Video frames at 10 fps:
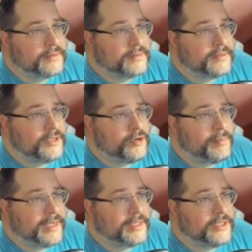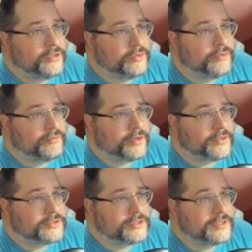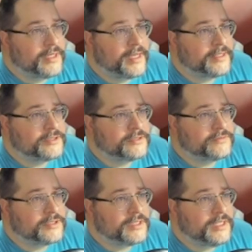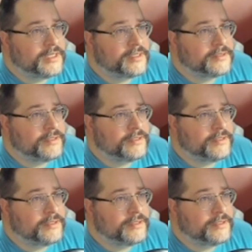The Omegahedron falls into the hands of Selena,